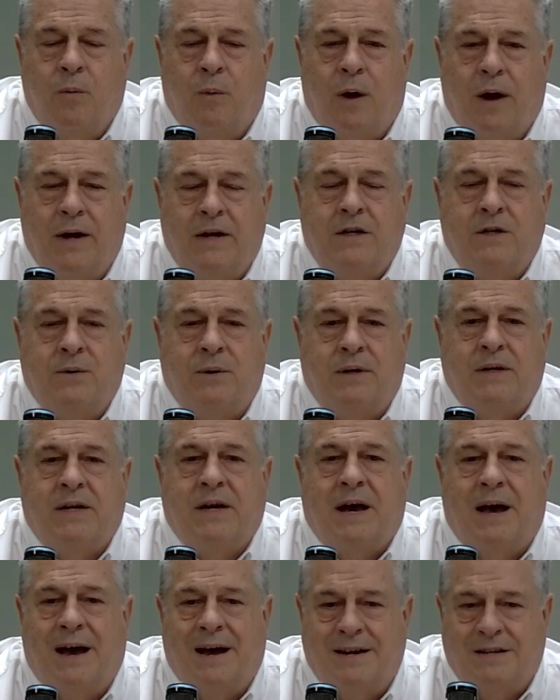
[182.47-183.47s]
want to do it
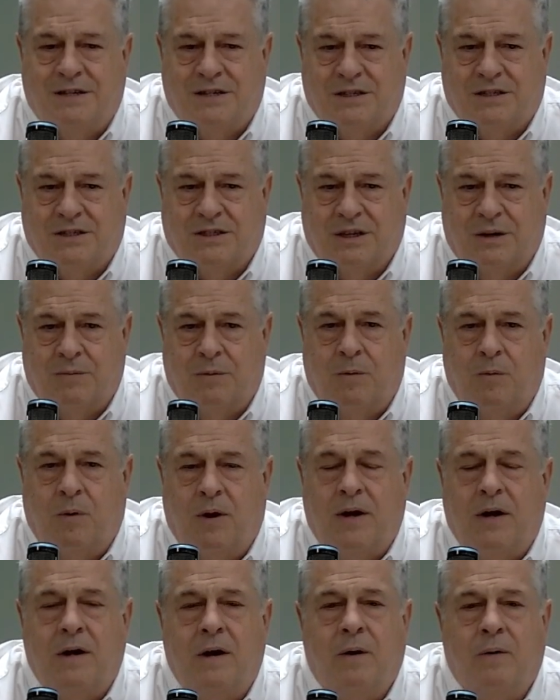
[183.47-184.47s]
consciously. We
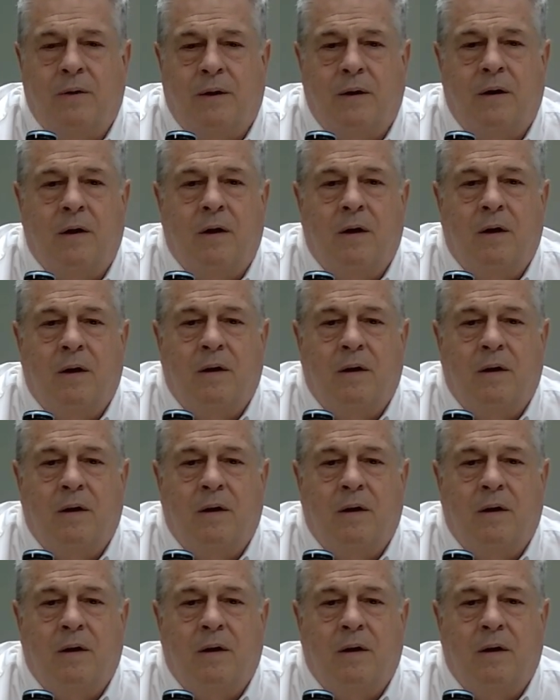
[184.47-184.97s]
want to know that